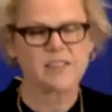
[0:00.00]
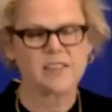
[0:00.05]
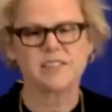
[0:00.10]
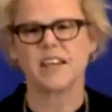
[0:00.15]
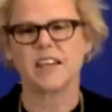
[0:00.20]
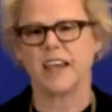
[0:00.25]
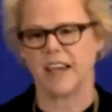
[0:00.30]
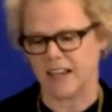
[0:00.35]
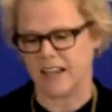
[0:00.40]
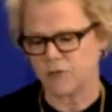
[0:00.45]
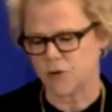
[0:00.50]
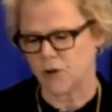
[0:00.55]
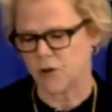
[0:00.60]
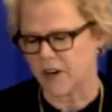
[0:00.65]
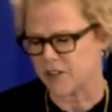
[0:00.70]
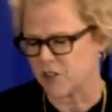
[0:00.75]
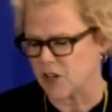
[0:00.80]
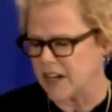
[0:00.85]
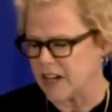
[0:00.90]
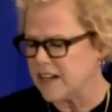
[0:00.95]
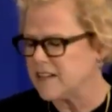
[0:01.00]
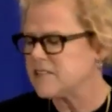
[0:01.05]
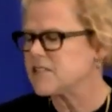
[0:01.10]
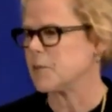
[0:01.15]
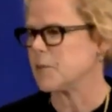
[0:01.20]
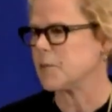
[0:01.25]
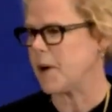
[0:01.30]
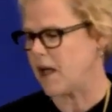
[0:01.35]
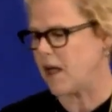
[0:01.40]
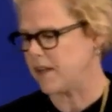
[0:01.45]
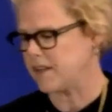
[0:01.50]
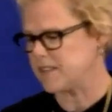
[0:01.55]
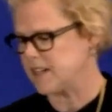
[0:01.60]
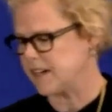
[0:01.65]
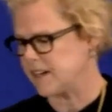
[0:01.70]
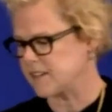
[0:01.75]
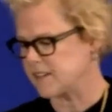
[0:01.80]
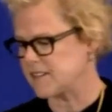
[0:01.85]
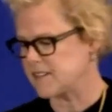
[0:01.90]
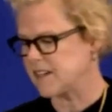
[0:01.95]
In her essay, Introduction into
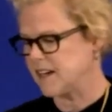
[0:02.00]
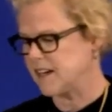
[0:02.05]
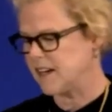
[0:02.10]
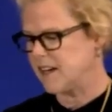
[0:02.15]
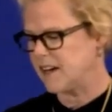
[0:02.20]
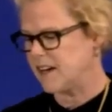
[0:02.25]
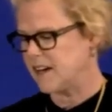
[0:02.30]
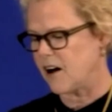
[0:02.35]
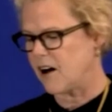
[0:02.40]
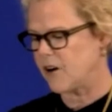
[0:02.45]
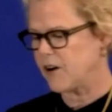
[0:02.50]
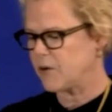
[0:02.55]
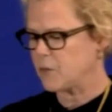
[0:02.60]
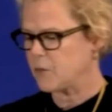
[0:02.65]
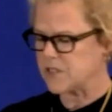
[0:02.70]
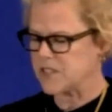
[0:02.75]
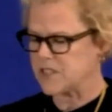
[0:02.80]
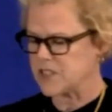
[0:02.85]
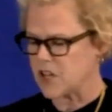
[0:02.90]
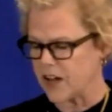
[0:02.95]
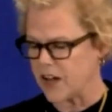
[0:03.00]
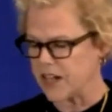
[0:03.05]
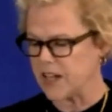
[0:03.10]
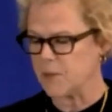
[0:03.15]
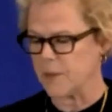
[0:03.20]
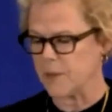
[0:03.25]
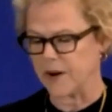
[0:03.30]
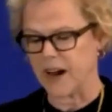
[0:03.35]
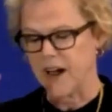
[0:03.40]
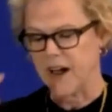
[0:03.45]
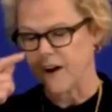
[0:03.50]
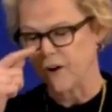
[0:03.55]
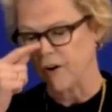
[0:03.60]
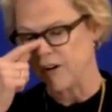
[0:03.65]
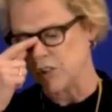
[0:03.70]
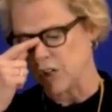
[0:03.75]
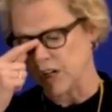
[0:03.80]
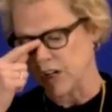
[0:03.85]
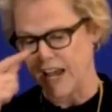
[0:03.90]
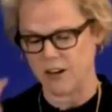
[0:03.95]
Politics, Arendt wasn't talking about
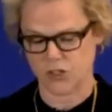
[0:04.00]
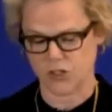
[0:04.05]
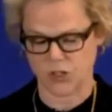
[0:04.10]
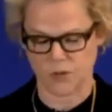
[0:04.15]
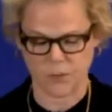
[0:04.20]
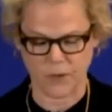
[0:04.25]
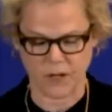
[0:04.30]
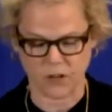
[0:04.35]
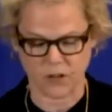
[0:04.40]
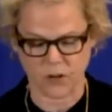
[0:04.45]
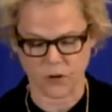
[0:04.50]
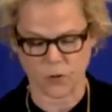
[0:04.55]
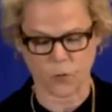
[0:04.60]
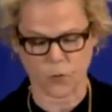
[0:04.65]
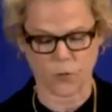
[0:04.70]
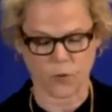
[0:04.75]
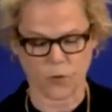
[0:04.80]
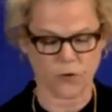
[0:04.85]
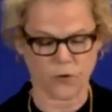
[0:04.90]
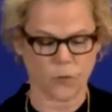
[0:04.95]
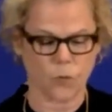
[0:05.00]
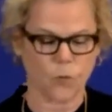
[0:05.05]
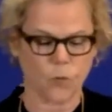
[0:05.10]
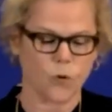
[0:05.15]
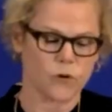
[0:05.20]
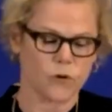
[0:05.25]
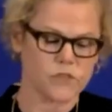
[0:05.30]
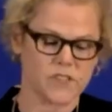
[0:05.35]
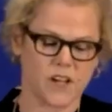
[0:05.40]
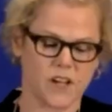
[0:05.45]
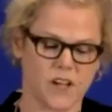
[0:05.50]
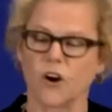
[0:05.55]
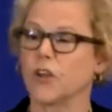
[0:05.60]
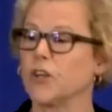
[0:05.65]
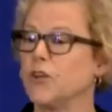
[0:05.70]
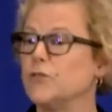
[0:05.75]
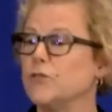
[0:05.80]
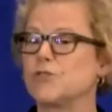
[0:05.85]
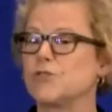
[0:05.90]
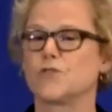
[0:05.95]
higher education, but her wor words
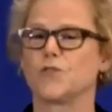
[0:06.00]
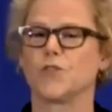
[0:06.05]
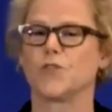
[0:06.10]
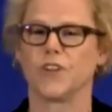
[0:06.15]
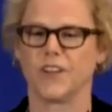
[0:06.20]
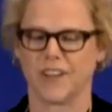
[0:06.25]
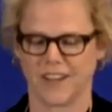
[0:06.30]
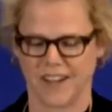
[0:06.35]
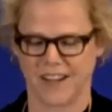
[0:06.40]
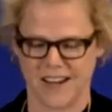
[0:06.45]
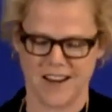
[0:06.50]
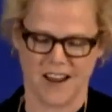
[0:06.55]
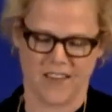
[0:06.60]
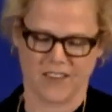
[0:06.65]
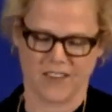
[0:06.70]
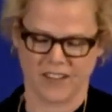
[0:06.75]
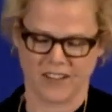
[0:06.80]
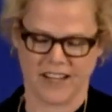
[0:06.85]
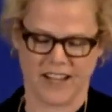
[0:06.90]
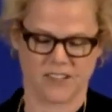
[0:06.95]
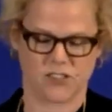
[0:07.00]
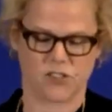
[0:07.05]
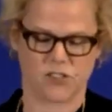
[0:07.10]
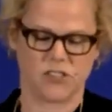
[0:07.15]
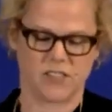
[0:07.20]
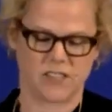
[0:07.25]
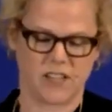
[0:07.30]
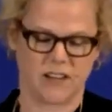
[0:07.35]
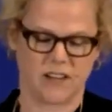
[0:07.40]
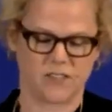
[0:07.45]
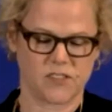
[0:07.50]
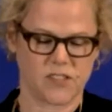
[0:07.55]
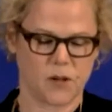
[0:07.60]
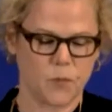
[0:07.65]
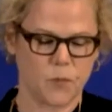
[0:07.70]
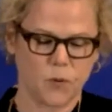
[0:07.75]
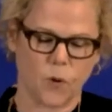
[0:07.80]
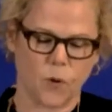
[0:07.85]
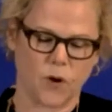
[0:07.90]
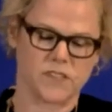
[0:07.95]
are useful nonetheless. She said, if
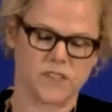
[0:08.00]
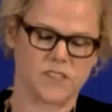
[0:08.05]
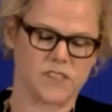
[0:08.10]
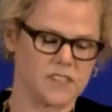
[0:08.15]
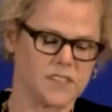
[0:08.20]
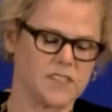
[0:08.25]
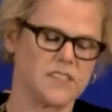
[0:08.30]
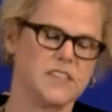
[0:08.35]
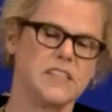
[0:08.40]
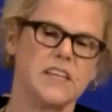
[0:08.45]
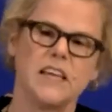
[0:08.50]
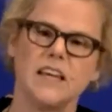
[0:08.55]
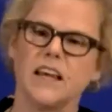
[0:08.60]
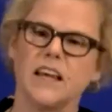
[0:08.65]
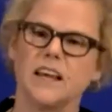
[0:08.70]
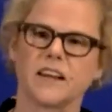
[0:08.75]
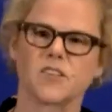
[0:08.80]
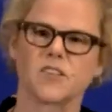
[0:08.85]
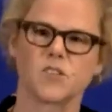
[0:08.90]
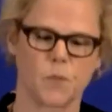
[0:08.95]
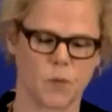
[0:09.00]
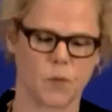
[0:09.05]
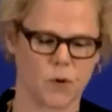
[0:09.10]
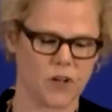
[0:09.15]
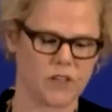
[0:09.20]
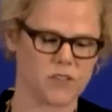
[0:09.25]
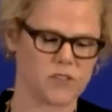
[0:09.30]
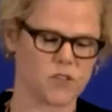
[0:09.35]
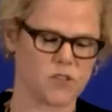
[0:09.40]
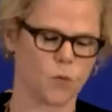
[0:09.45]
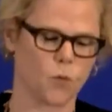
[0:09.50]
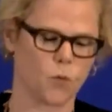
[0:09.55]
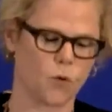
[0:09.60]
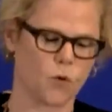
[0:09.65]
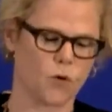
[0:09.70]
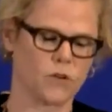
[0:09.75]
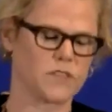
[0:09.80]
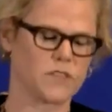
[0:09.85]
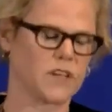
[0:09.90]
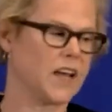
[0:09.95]
someone wants to see and experience the
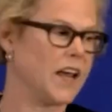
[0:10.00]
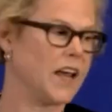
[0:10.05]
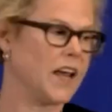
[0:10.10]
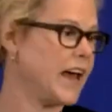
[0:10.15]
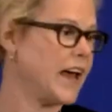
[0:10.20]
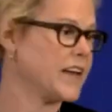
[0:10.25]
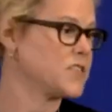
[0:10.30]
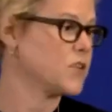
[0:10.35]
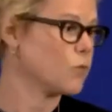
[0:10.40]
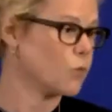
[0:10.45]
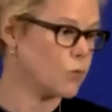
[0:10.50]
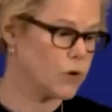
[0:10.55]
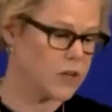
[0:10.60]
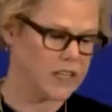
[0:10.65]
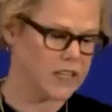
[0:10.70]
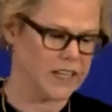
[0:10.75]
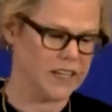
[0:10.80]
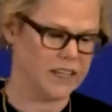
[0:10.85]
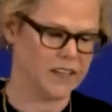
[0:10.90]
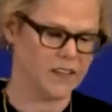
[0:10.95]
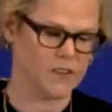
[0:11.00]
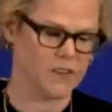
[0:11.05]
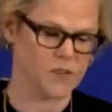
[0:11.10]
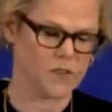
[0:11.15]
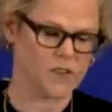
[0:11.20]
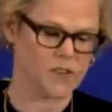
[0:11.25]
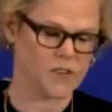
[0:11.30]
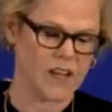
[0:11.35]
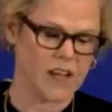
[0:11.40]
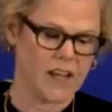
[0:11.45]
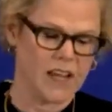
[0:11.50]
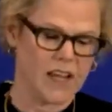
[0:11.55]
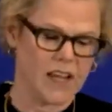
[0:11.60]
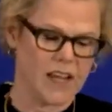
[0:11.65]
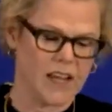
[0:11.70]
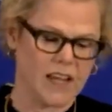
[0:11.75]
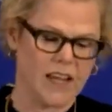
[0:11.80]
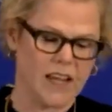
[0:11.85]
world as it really is,